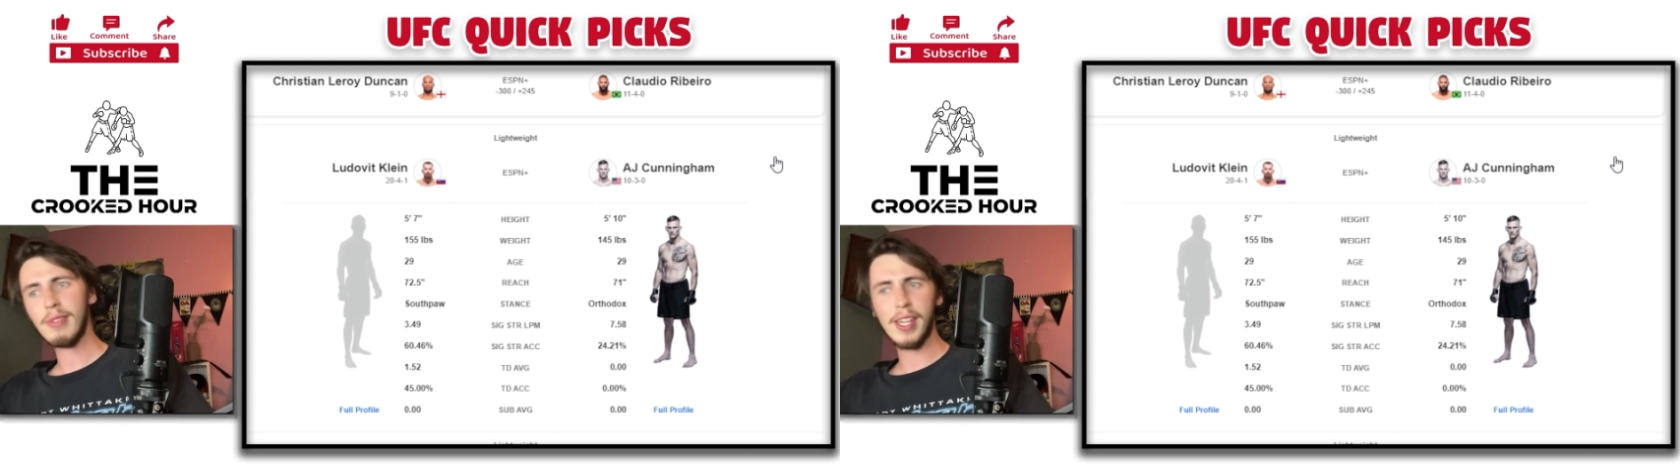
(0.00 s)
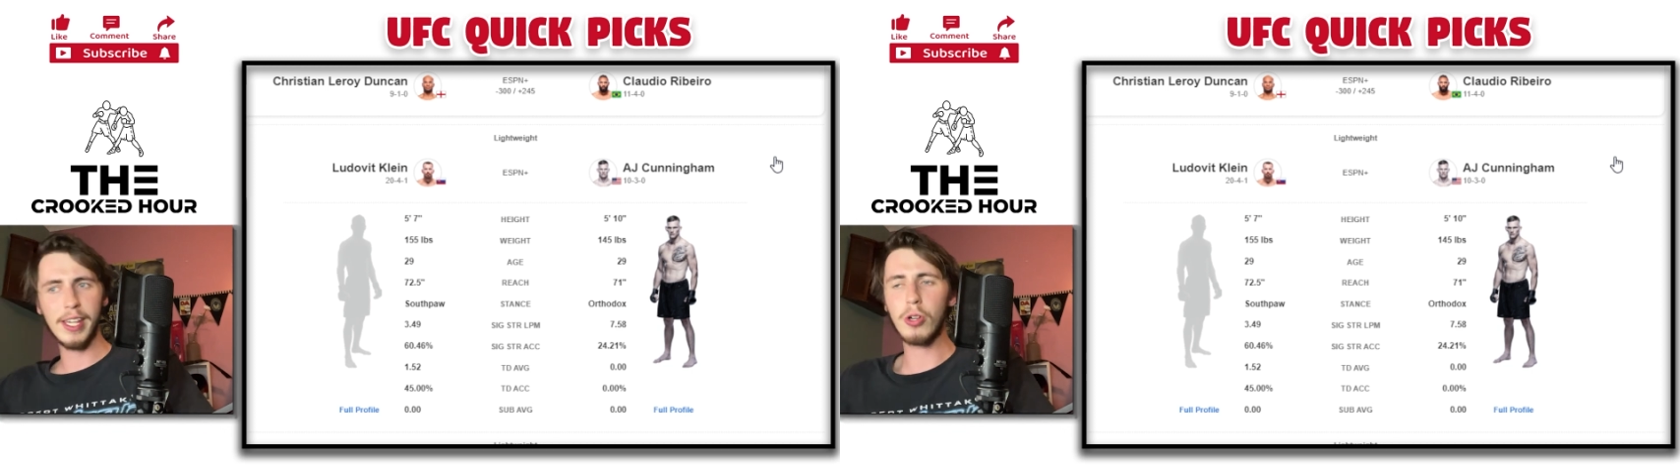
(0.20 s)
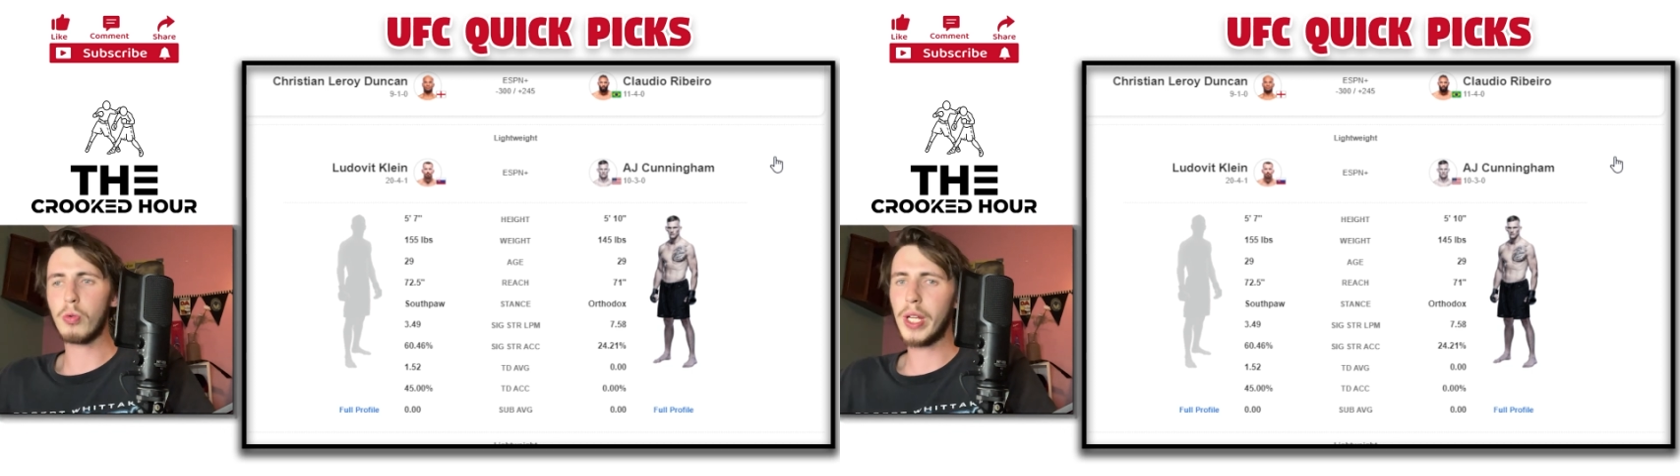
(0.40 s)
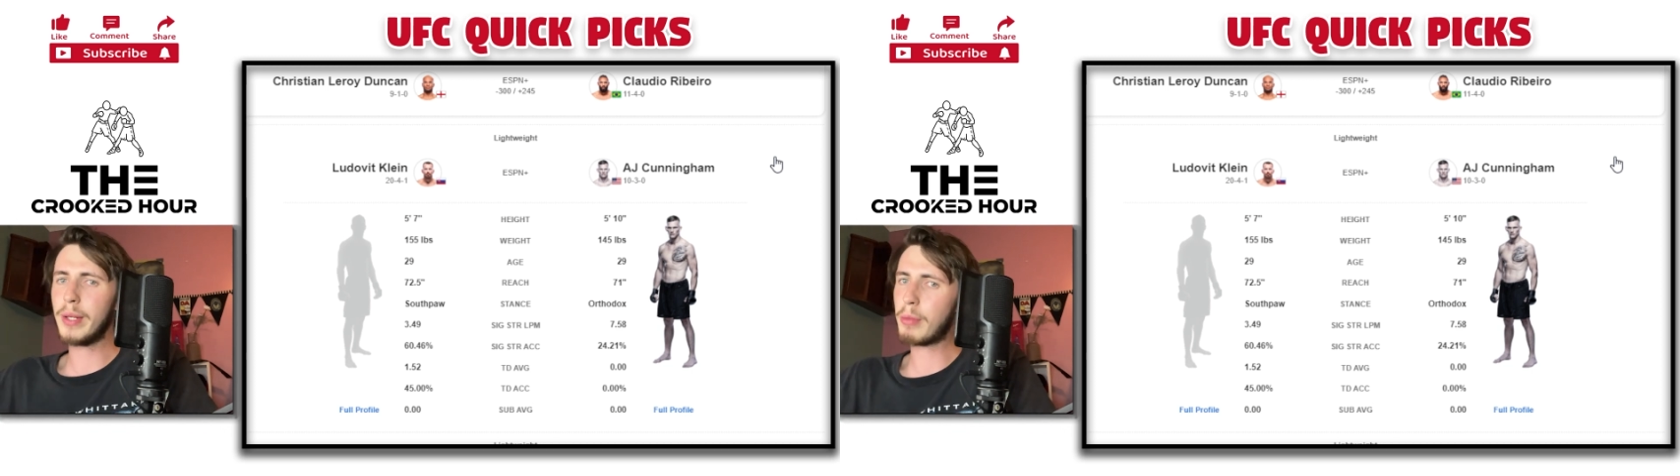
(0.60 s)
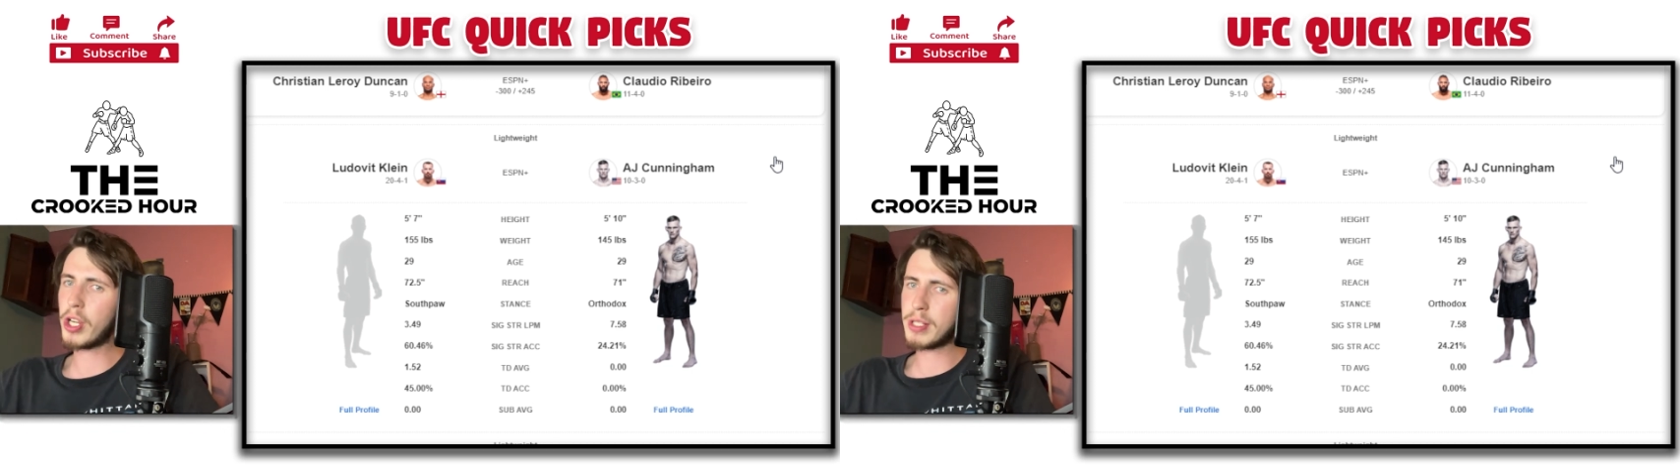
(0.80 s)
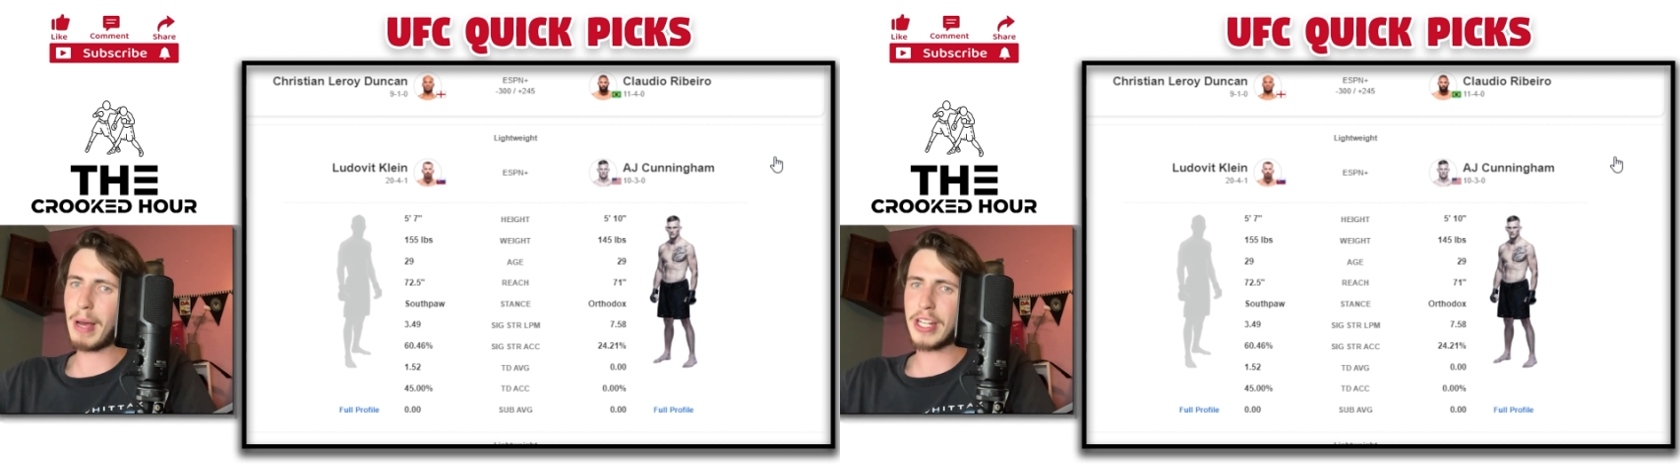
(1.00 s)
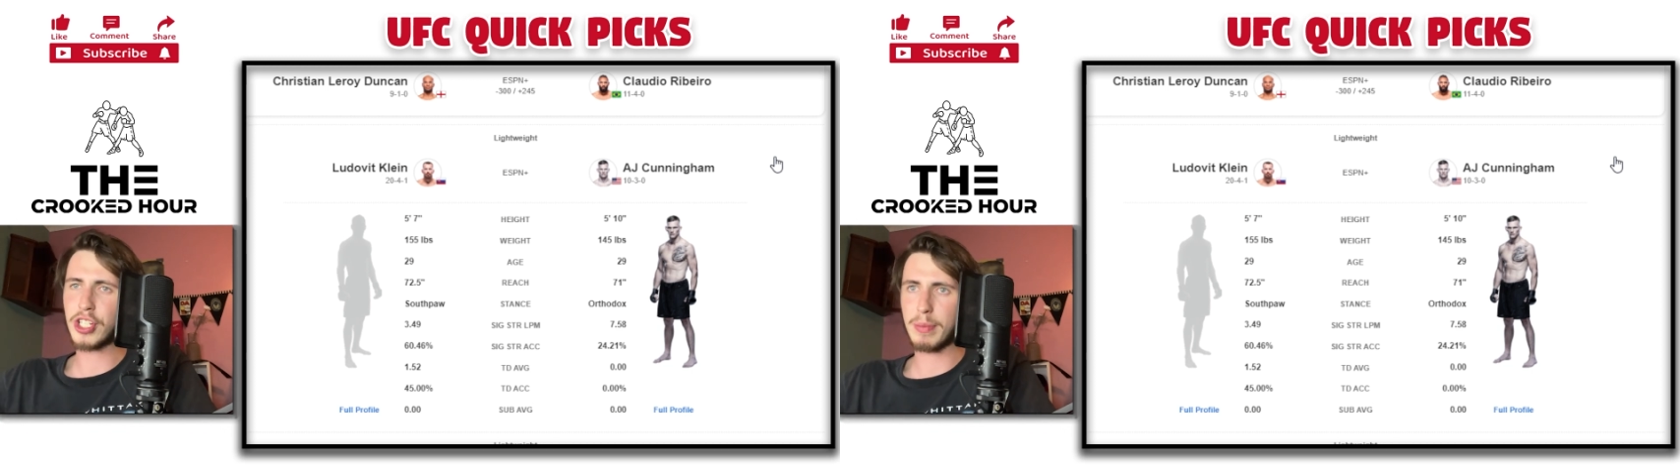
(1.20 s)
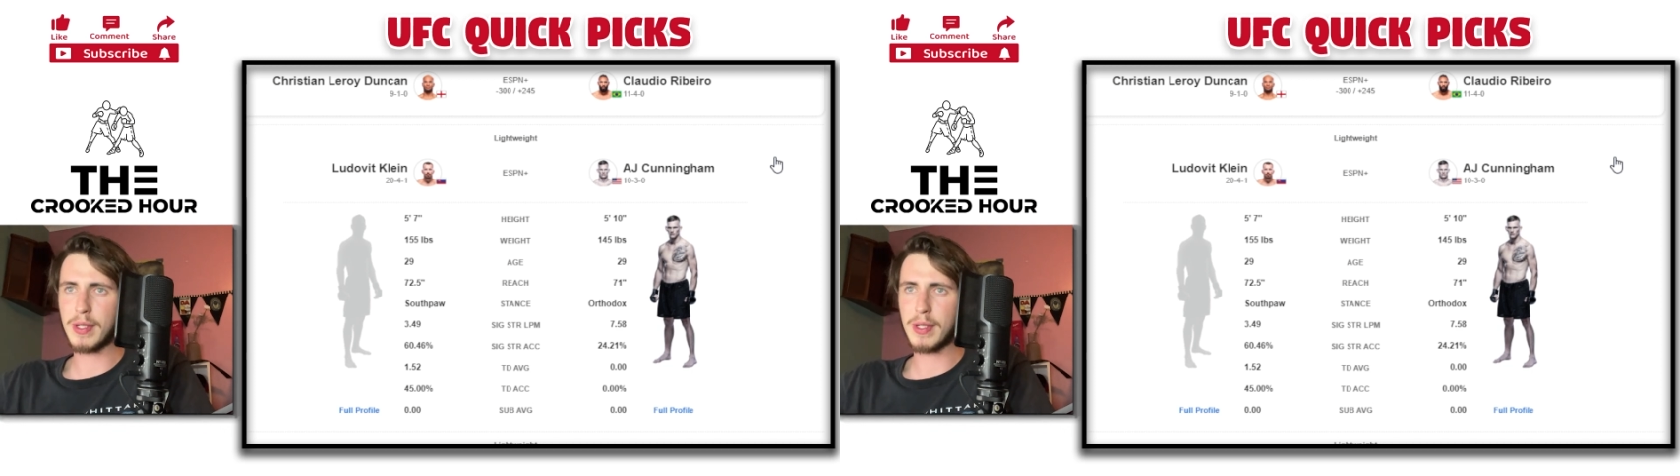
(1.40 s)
He could win most matchups.